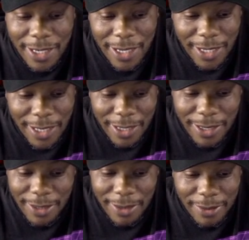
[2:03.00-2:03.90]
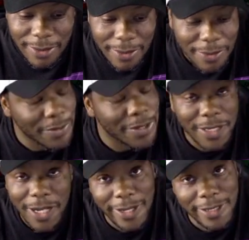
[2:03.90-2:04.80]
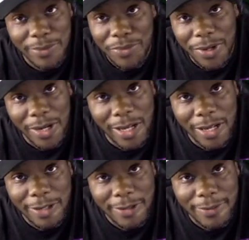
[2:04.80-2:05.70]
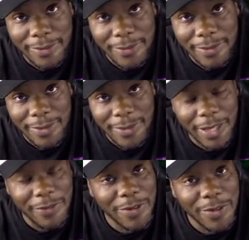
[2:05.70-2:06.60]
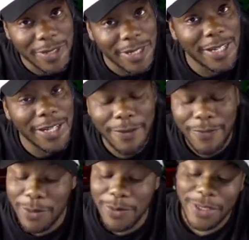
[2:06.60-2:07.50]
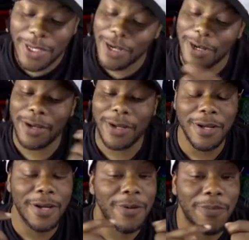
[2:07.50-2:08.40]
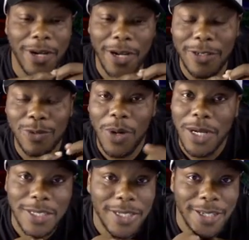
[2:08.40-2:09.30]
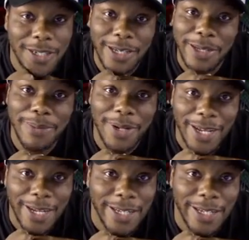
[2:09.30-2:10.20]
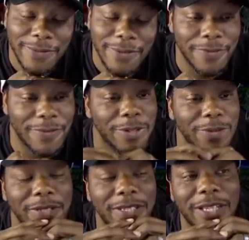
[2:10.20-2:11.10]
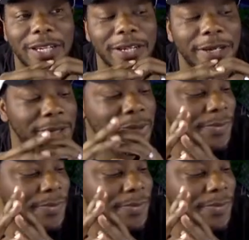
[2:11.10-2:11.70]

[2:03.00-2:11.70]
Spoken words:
Kane was not surprised. If you was there when I was watching the game live, if you was there